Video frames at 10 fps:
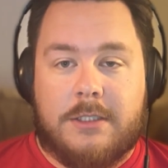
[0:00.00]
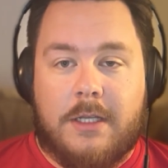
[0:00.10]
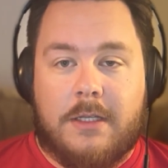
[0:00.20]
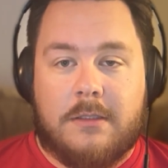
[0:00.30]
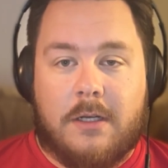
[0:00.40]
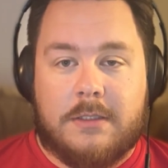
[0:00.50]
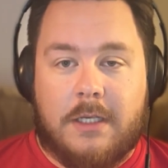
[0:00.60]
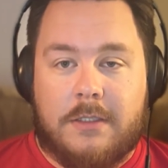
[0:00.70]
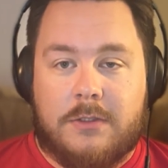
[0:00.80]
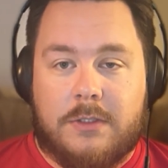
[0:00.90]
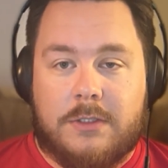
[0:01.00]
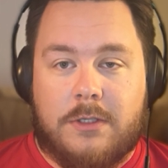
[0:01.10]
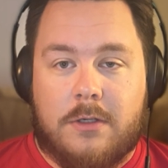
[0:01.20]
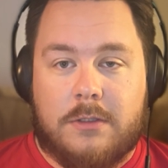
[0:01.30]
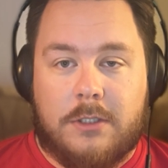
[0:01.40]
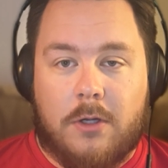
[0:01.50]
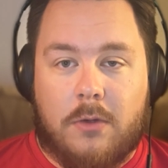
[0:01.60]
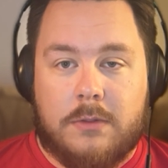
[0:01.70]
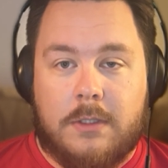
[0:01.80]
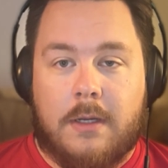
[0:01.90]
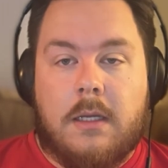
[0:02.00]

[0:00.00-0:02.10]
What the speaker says: in Los Angeles turned to gold.